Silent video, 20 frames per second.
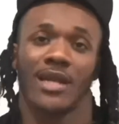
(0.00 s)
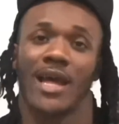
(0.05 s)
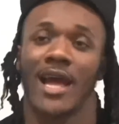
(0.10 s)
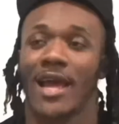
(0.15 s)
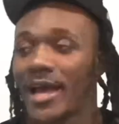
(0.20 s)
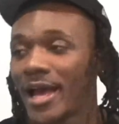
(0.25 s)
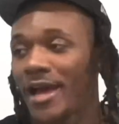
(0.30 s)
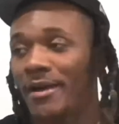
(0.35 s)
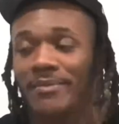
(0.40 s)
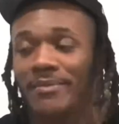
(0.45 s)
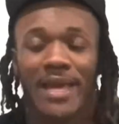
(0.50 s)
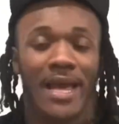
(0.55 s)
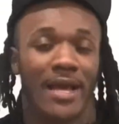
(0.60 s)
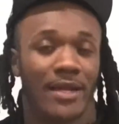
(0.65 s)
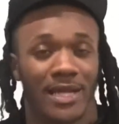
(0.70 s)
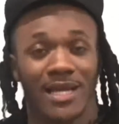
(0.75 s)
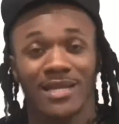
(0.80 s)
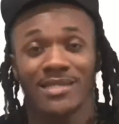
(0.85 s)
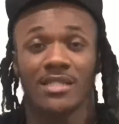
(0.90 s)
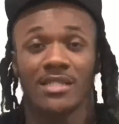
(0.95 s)
Like, I'm
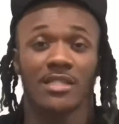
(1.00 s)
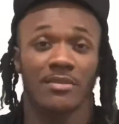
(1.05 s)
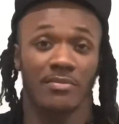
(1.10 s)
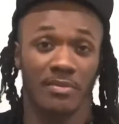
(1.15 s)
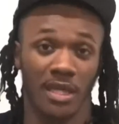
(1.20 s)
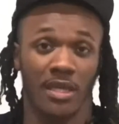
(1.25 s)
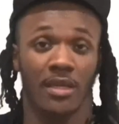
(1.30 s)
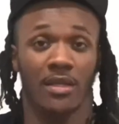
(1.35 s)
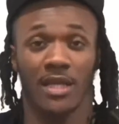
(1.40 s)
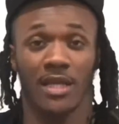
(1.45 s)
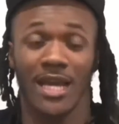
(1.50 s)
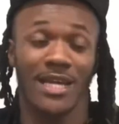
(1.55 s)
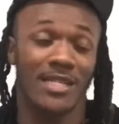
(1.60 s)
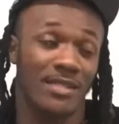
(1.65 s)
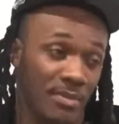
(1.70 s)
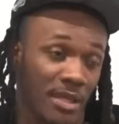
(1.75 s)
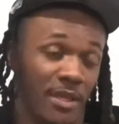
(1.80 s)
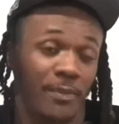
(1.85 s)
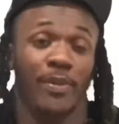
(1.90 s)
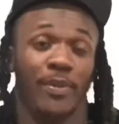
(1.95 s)
not, that's just me.
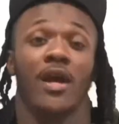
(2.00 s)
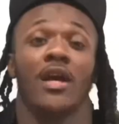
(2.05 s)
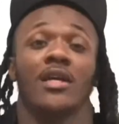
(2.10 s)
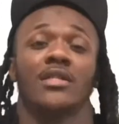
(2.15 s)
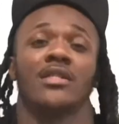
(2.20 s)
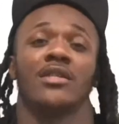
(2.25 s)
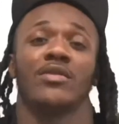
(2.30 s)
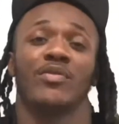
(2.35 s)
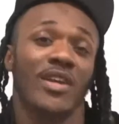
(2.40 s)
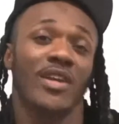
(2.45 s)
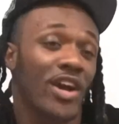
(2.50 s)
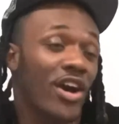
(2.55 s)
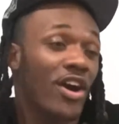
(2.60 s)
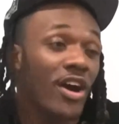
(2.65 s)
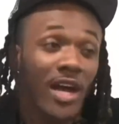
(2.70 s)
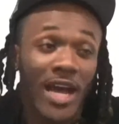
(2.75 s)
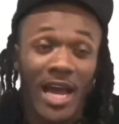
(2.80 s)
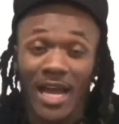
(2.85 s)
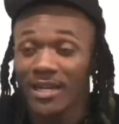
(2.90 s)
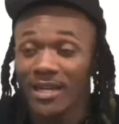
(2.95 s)
That's me personally. We
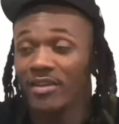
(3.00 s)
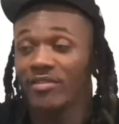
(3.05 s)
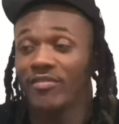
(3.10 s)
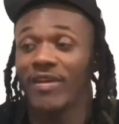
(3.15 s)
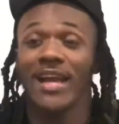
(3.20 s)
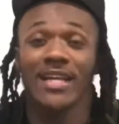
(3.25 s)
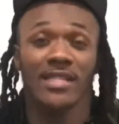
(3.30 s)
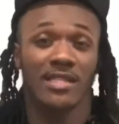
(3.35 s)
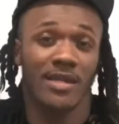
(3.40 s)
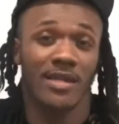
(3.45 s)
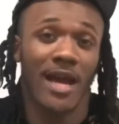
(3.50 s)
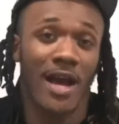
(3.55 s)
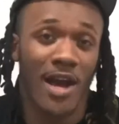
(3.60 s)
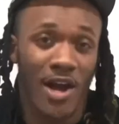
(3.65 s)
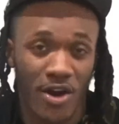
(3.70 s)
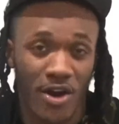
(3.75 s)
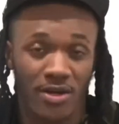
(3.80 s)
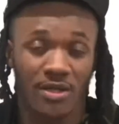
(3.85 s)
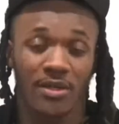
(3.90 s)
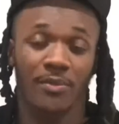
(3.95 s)
all got the right to
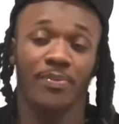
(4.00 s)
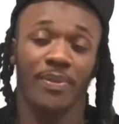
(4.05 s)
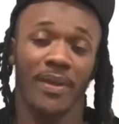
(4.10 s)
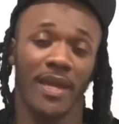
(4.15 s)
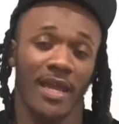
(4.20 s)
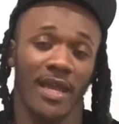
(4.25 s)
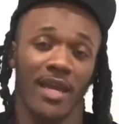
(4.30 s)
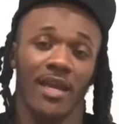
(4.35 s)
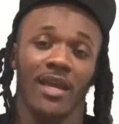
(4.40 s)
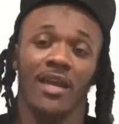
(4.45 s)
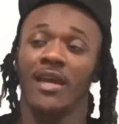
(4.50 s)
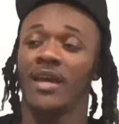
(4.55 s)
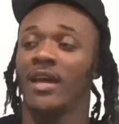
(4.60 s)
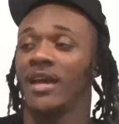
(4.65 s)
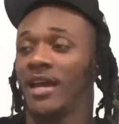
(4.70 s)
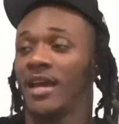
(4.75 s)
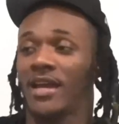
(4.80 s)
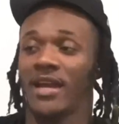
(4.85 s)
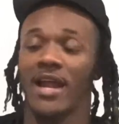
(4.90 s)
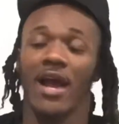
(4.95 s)
our own opinion
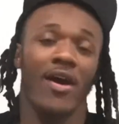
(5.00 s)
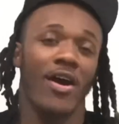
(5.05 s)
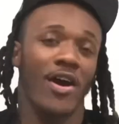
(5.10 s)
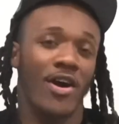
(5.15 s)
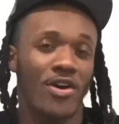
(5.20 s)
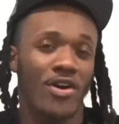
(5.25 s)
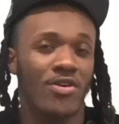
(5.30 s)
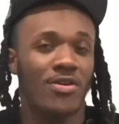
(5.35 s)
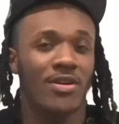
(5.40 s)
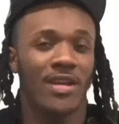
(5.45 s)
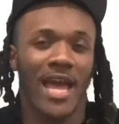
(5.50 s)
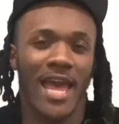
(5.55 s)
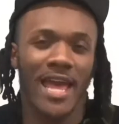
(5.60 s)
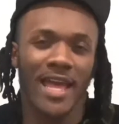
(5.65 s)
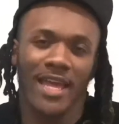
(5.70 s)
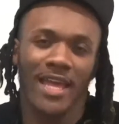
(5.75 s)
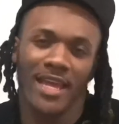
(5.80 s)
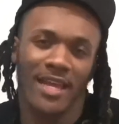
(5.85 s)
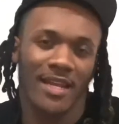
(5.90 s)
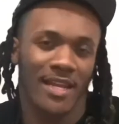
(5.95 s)
and our own
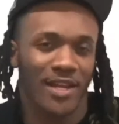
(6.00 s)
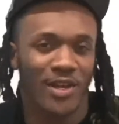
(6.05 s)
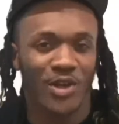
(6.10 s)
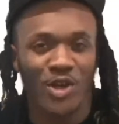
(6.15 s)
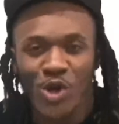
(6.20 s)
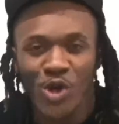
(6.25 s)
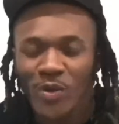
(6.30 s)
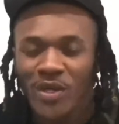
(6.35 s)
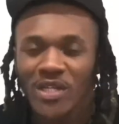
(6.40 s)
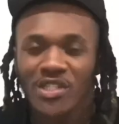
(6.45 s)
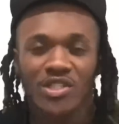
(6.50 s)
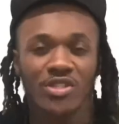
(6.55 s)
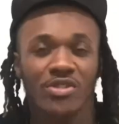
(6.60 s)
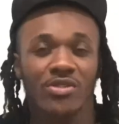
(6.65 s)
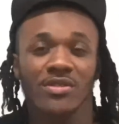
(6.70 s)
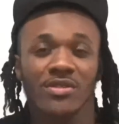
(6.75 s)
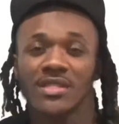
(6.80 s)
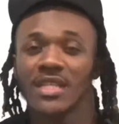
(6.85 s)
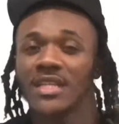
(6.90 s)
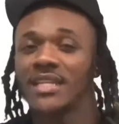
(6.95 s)
liking and who we
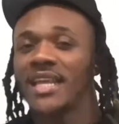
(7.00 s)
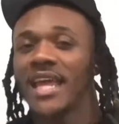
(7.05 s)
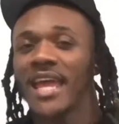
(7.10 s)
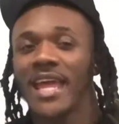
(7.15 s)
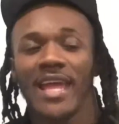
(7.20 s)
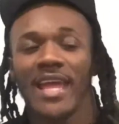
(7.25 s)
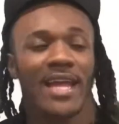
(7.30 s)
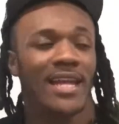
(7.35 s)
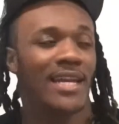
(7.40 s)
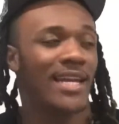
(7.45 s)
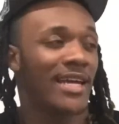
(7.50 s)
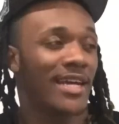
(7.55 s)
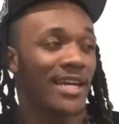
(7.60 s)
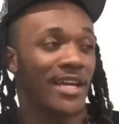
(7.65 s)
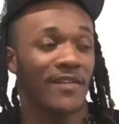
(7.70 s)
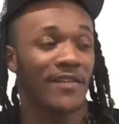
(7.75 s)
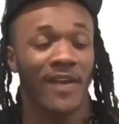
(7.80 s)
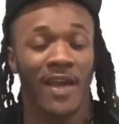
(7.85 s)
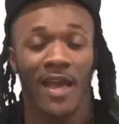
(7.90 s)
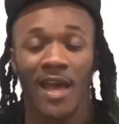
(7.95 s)
choose to date and
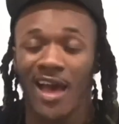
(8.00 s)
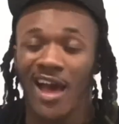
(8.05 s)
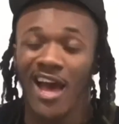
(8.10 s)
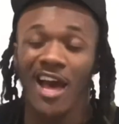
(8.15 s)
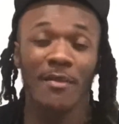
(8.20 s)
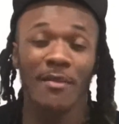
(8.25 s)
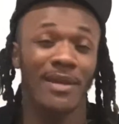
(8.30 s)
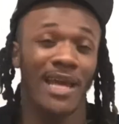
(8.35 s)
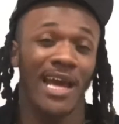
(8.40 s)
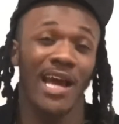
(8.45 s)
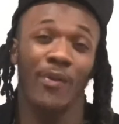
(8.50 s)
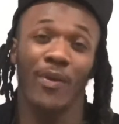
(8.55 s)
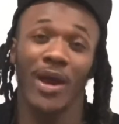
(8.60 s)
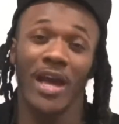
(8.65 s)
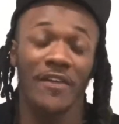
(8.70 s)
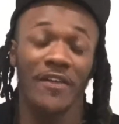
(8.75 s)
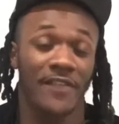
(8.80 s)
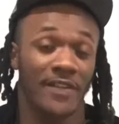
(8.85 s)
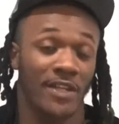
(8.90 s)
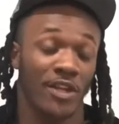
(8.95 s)
love. I'm not
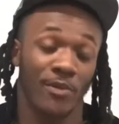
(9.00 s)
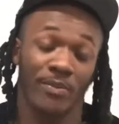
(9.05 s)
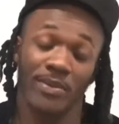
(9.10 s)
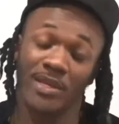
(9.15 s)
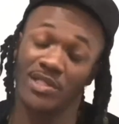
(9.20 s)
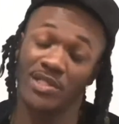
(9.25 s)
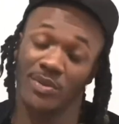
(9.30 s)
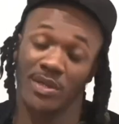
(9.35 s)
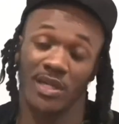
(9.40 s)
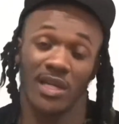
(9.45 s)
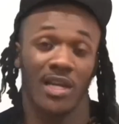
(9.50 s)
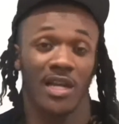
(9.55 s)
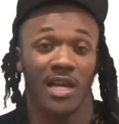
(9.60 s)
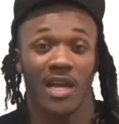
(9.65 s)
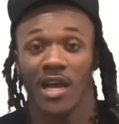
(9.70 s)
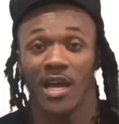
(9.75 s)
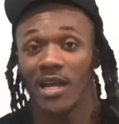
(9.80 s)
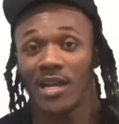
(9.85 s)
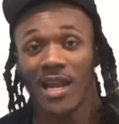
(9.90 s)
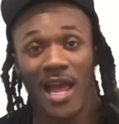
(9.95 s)
wifing no bitch with a
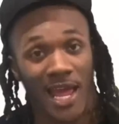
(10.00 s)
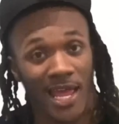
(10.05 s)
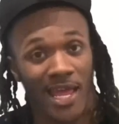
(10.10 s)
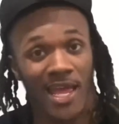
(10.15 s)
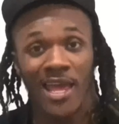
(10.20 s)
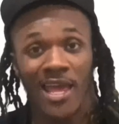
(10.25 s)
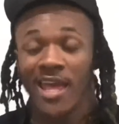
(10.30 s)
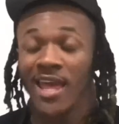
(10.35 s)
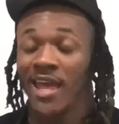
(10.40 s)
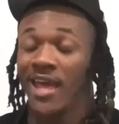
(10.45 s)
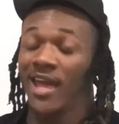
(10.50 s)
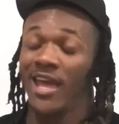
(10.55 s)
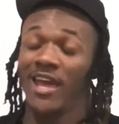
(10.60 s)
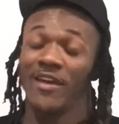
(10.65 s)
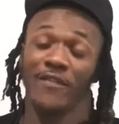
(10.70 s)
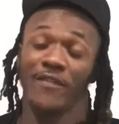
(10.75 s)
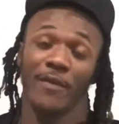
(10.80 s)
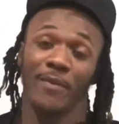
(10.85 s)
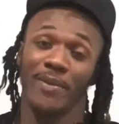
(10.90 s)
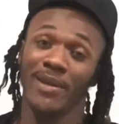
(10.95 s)
gut. Like,
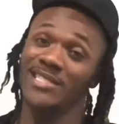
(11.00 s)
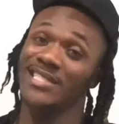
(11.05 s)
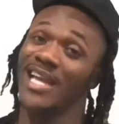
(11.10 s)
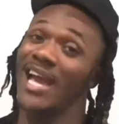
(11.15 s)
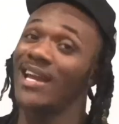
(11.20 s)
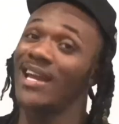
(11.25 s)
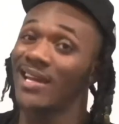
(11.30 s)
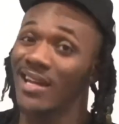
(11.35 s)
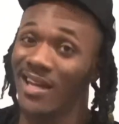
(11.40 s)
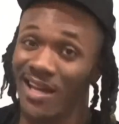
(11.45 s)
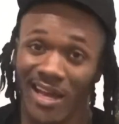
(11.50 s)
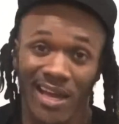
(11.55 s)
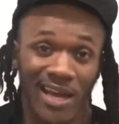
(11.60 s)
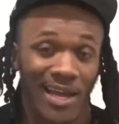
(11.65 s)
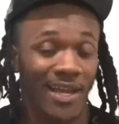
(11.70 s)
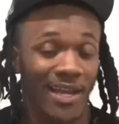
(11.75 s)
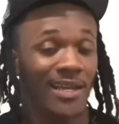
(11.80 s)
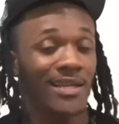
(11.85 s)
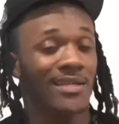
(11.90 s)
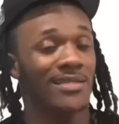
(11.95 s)
if a bitch got a
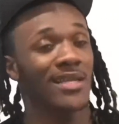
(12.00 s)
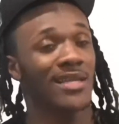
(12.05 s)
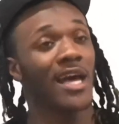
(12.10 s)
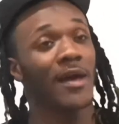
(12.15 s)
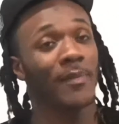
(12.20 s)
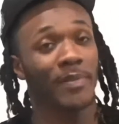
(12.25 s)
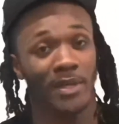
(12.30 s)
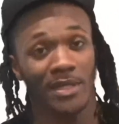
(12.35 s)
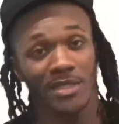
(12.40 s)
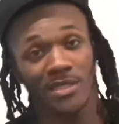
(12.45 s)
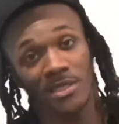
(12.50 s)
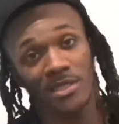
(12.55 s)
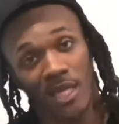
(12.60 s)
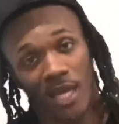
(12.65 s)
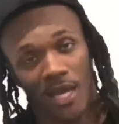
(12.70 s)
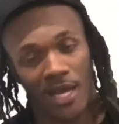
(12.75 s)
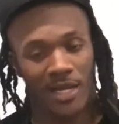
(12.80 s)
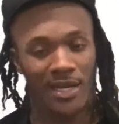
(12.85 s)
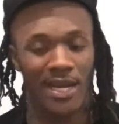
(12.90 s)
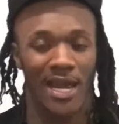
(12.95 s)
gut, it is up and it's
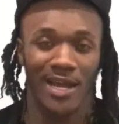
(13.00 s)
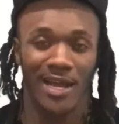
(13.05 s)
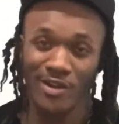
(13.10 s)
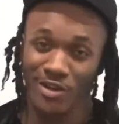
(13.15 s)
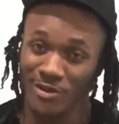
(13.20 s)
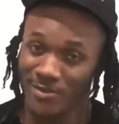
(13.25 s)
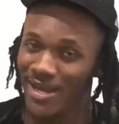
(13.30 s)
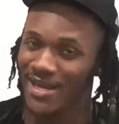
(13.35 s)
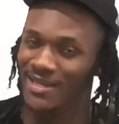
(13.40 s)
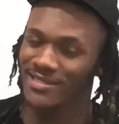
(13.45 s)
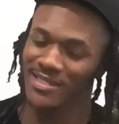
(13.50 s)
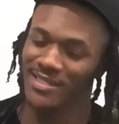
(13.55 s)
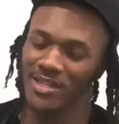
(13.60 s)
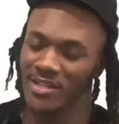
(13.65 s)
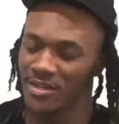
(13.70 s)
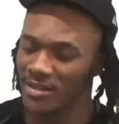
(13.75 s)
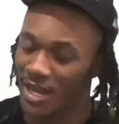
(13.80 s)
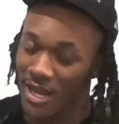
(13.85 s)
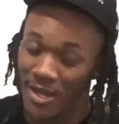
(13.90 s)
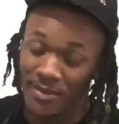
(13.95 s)
stopped. Like, on my
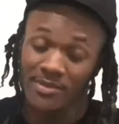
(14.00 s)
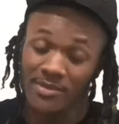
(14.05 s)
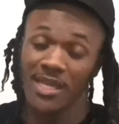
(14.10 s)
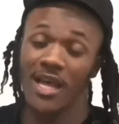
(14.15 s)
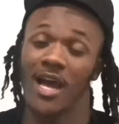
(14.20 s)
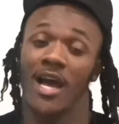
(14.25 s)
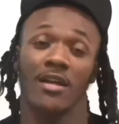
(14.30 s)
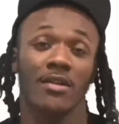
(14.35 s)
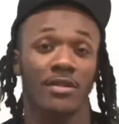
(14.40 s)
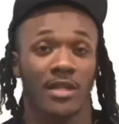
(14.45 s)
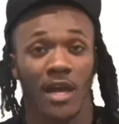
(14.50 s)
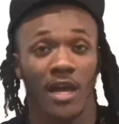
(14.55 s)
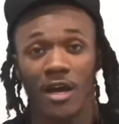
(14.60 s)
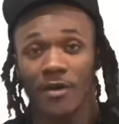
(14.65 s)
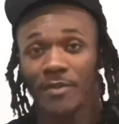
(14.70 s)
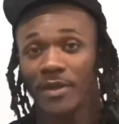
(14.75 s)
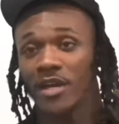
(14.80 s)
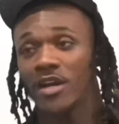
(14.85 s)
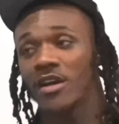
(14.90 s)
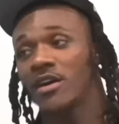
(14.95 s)
soul, like, I'm sorry, you
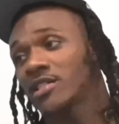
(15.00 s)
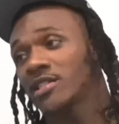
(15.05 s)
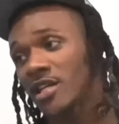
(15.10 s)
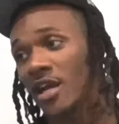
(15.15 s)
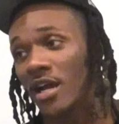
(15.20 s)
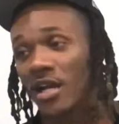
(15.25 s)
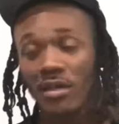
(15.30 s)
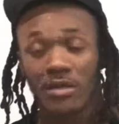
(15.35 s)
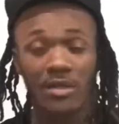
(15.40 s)
throwing me off, y'all.